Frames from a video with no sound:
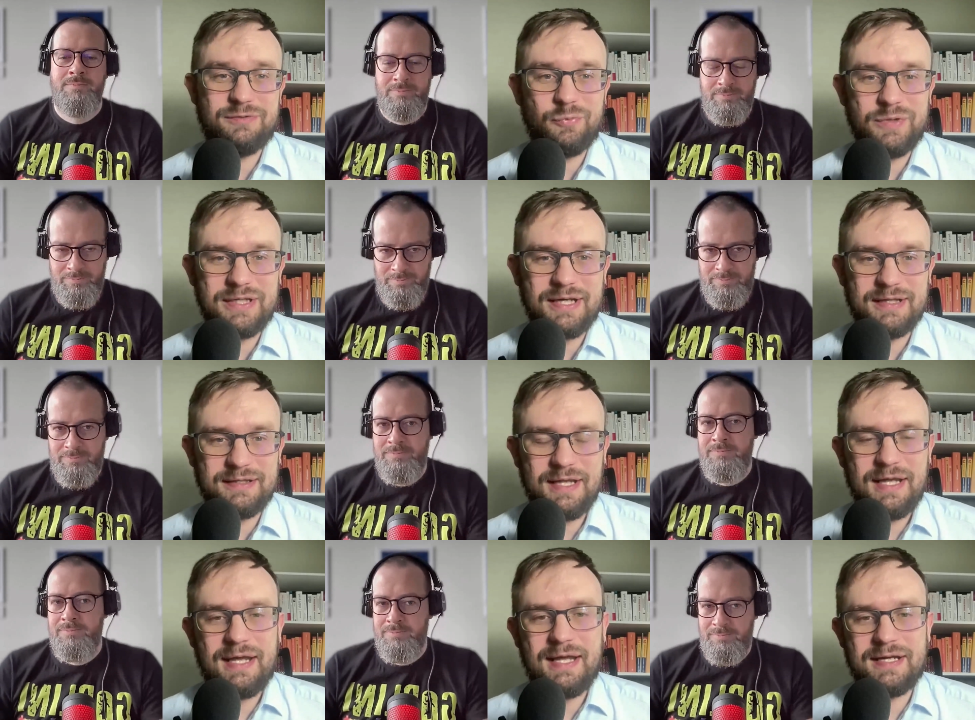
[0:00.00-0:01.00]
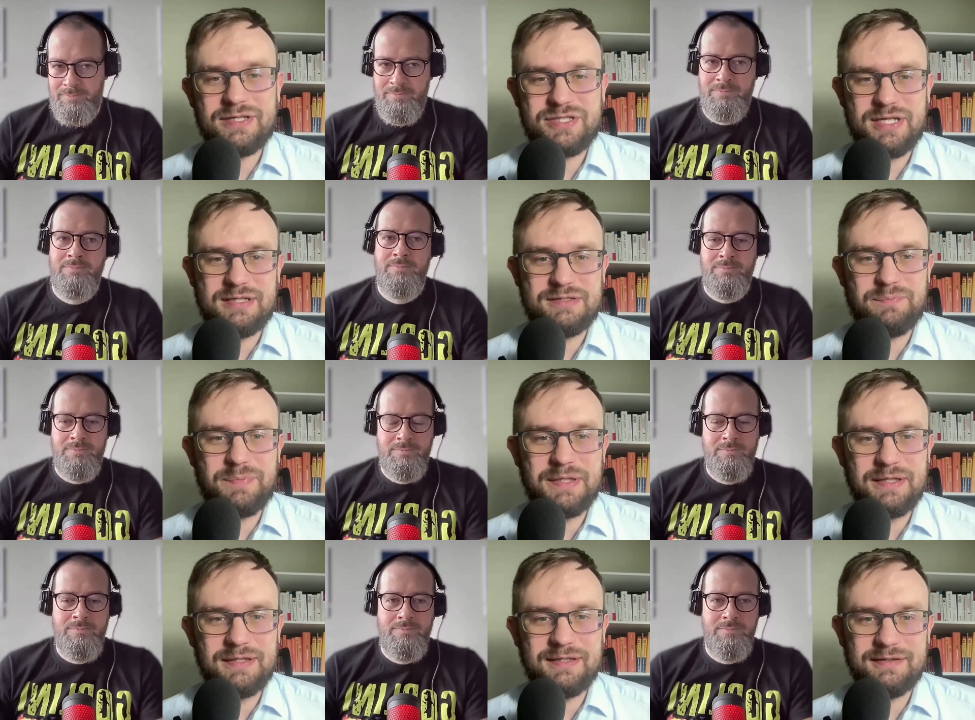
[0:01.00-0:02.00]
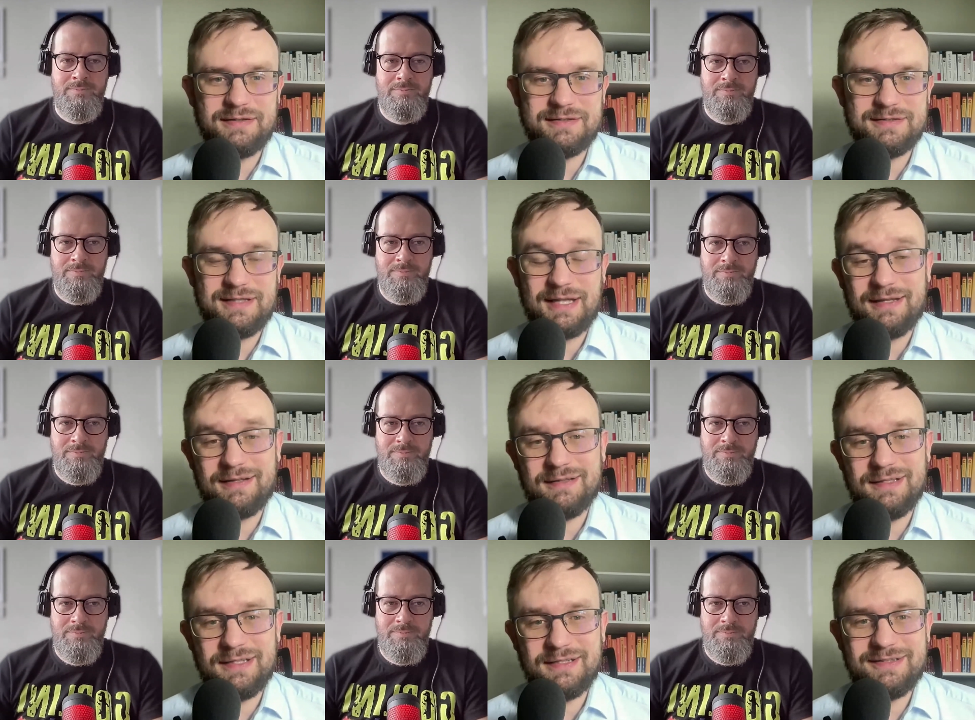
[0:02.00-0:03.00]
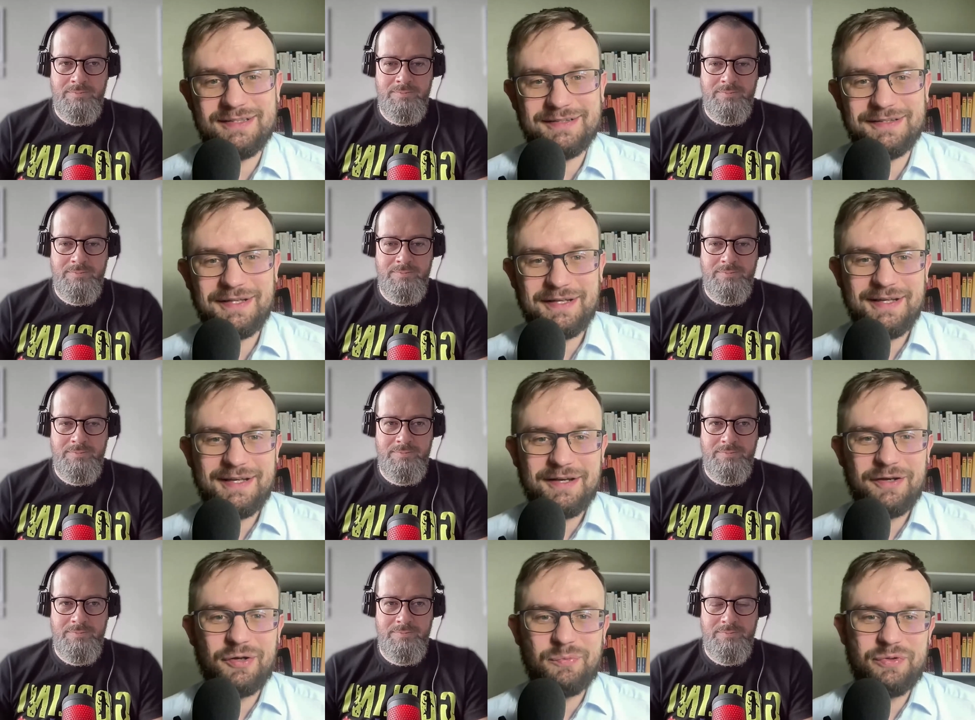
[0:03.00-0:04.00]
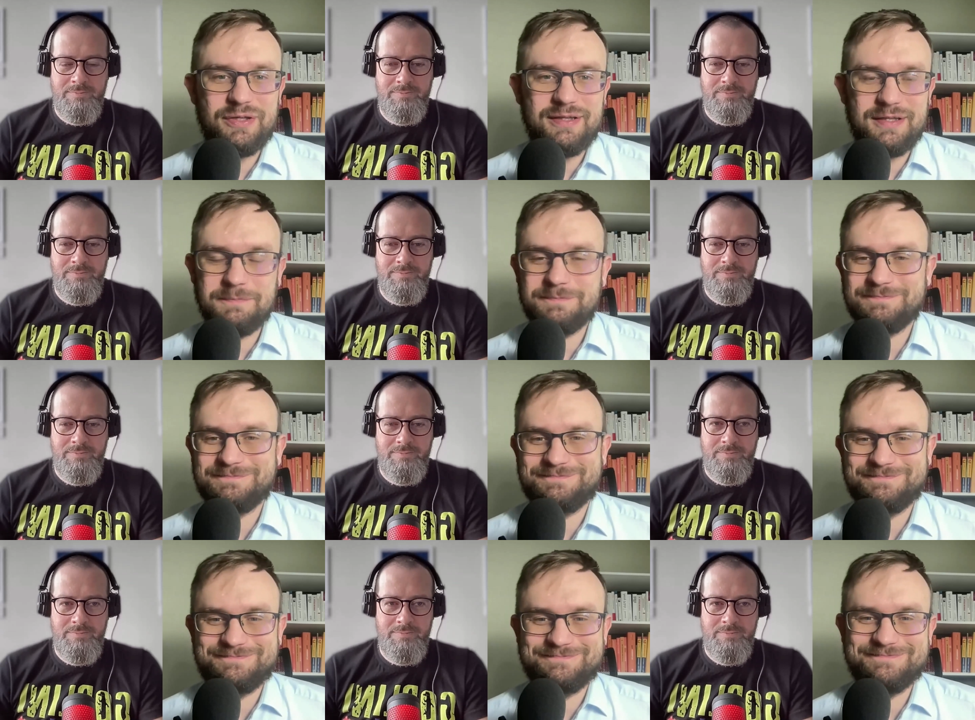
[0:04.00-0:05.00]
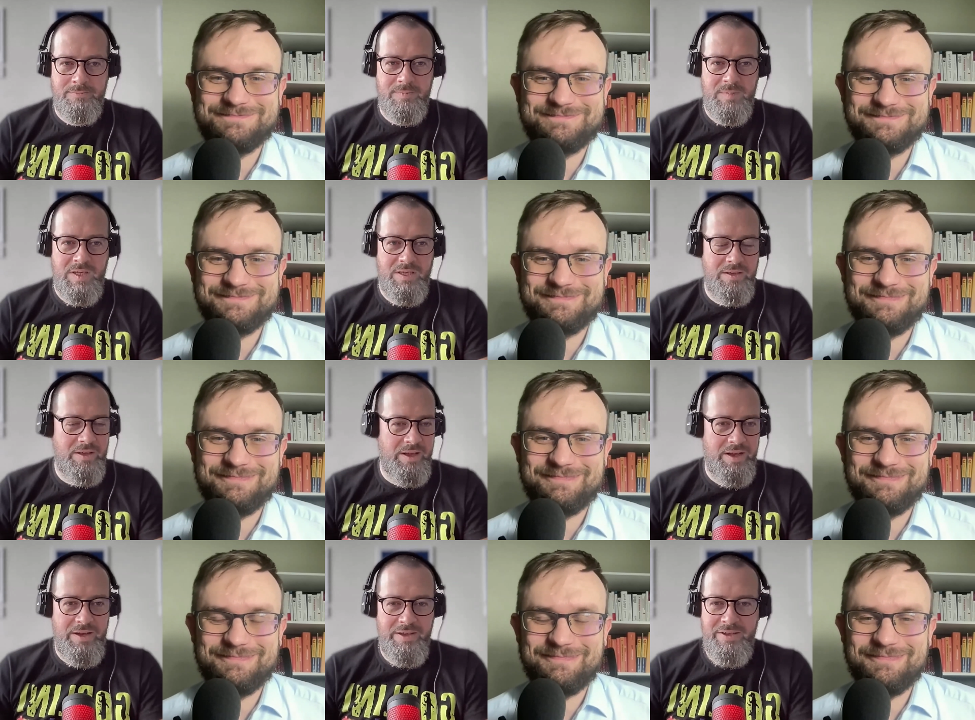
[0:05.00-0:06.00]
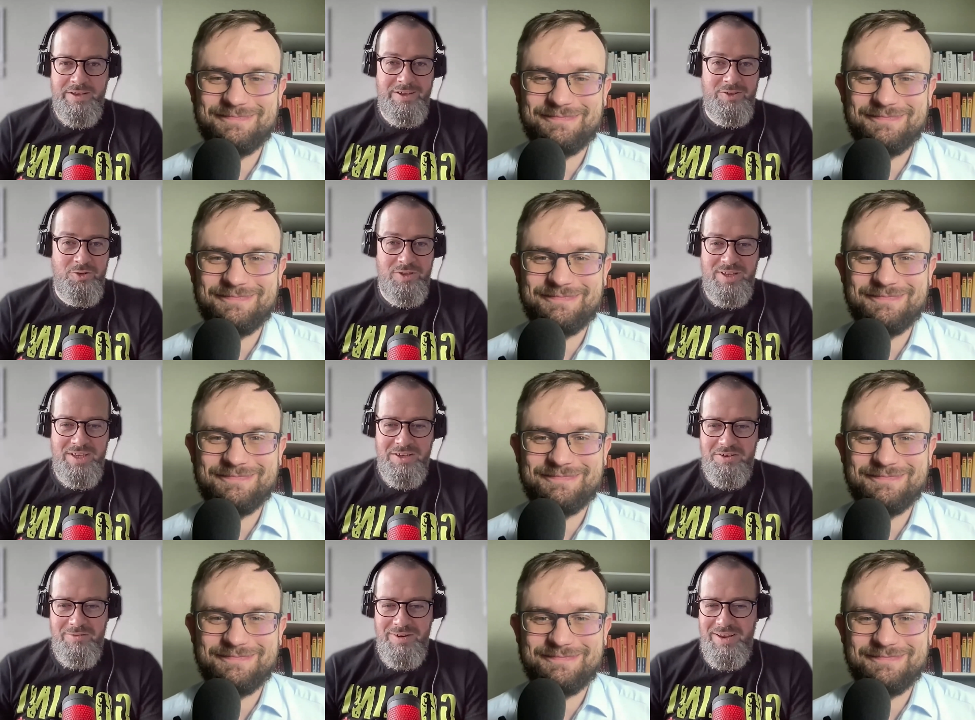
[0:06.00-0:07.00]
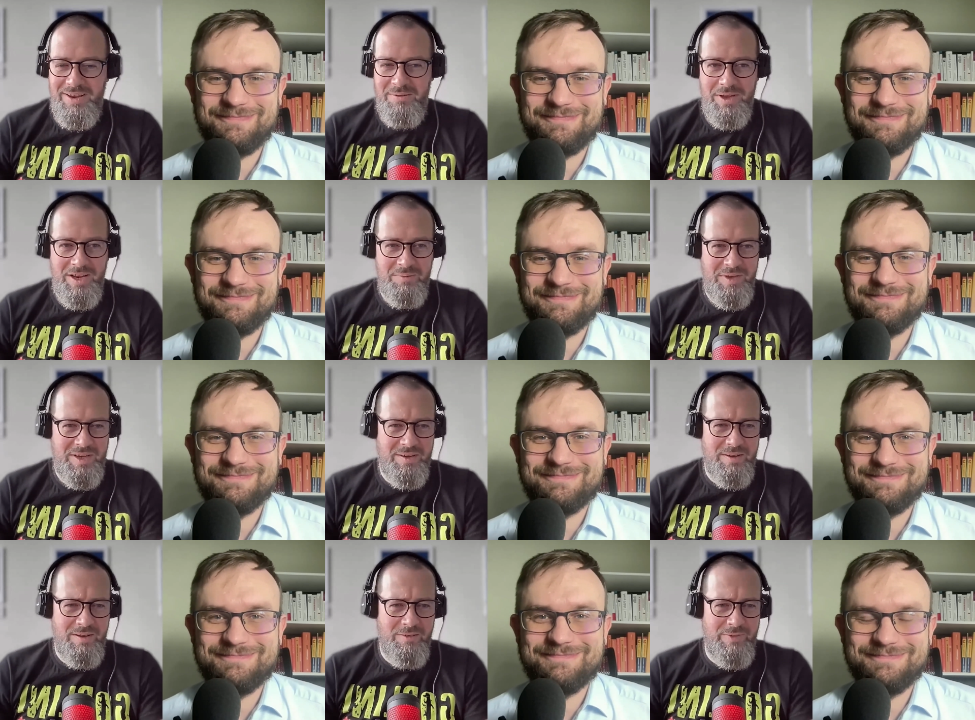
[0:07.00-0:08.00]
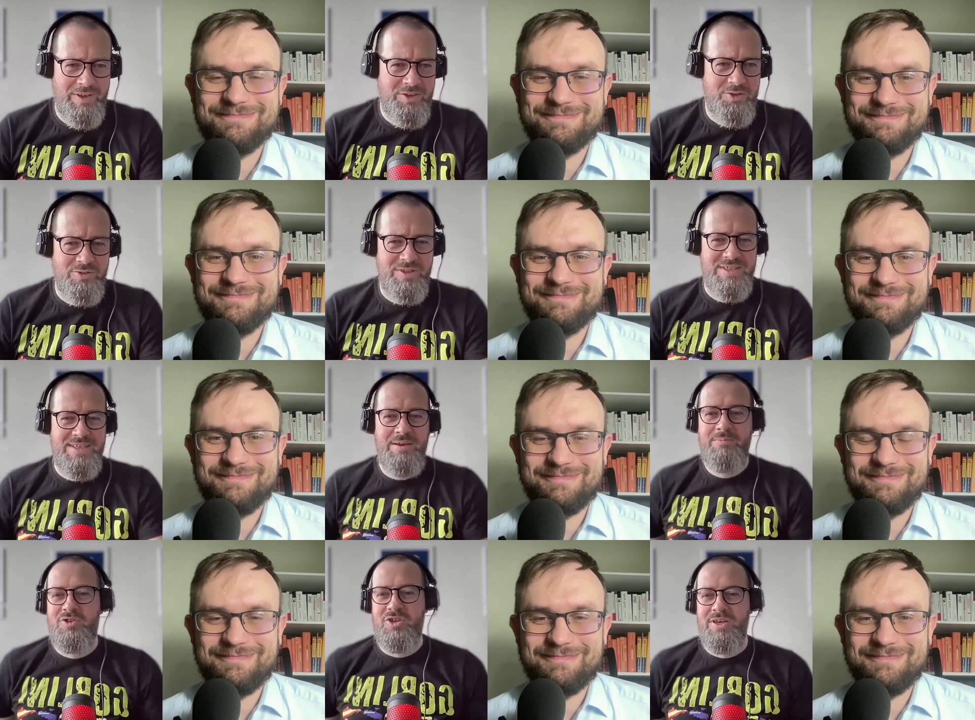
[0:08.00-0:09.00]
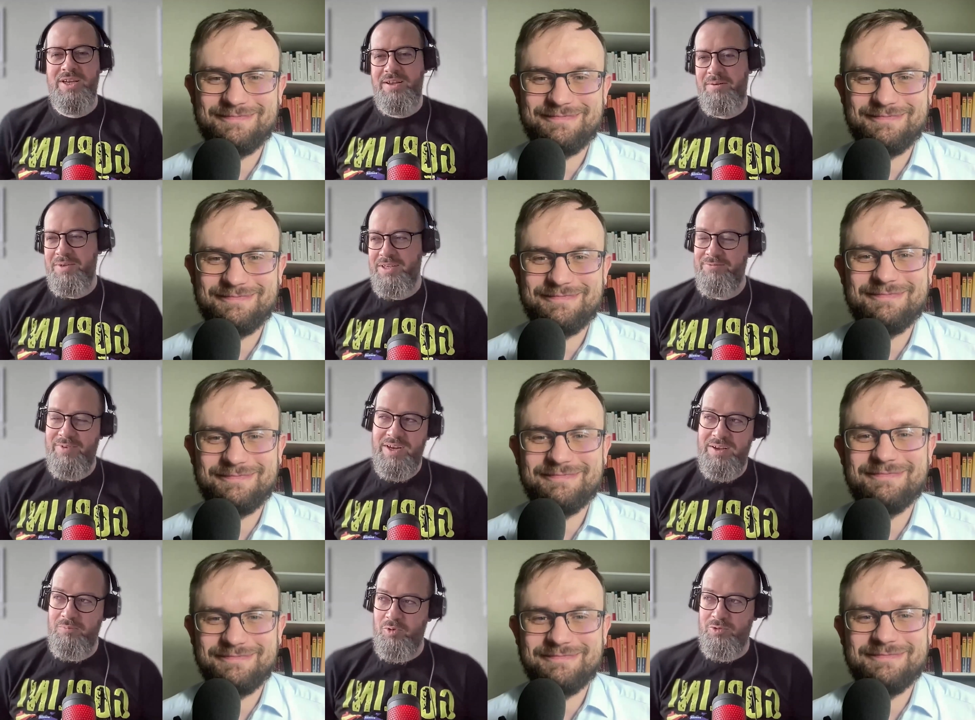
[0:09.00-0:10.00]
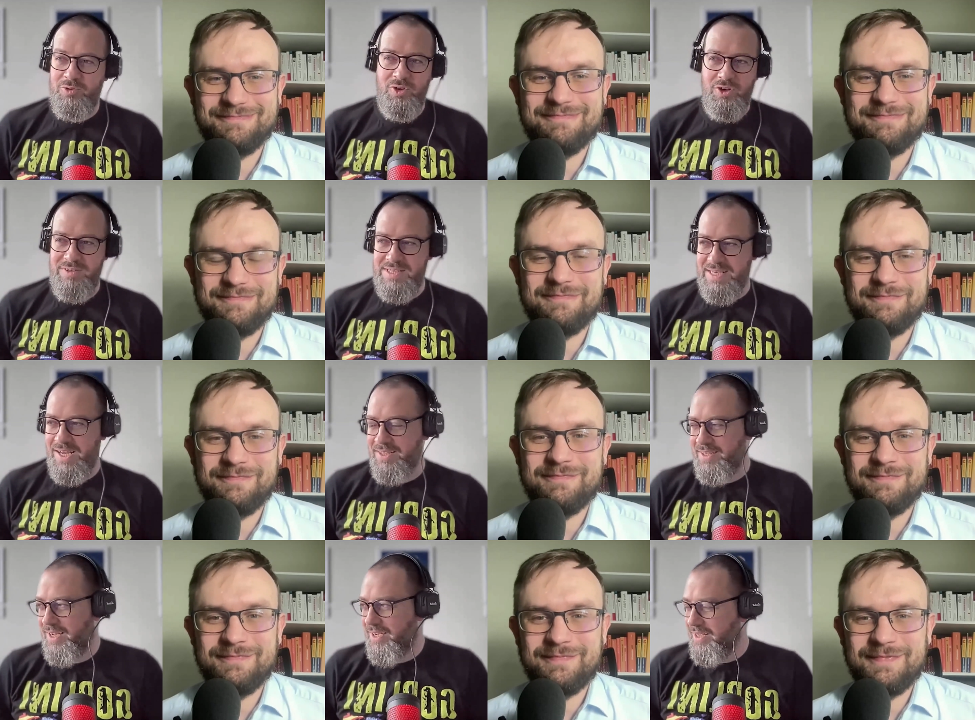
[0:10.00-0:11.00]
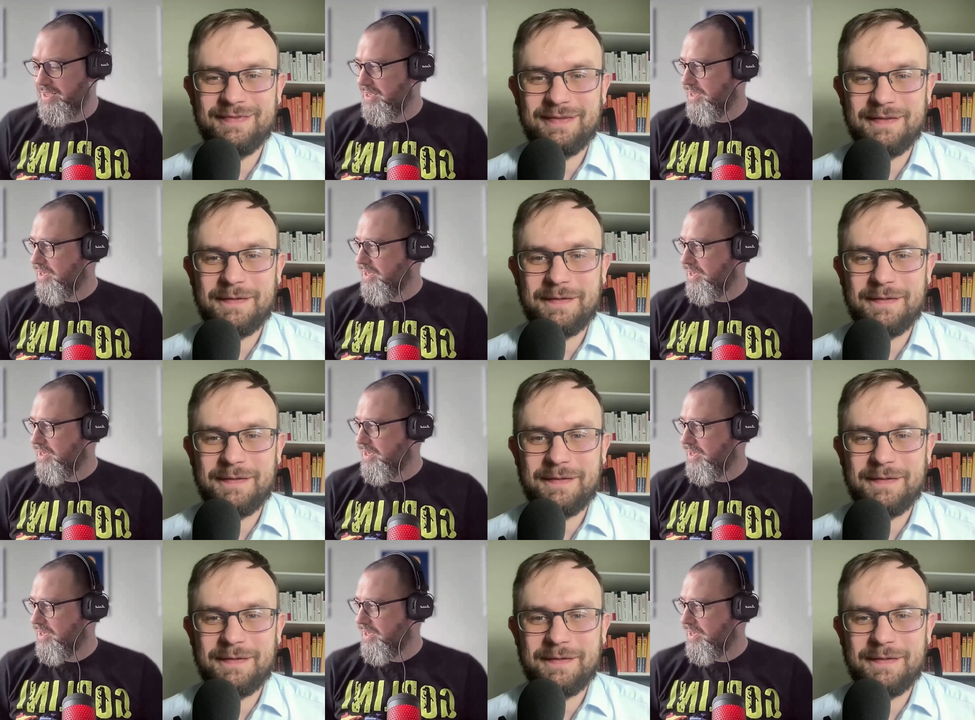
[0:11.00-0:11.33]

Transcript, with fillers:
Speaker 1: that we can exchange being in this like linkedin community
Speaker 2: yeah, I, I, totally agree. I mean, I mean, I, I, went through the same journey. I mean, when I moved to Novi Sad, I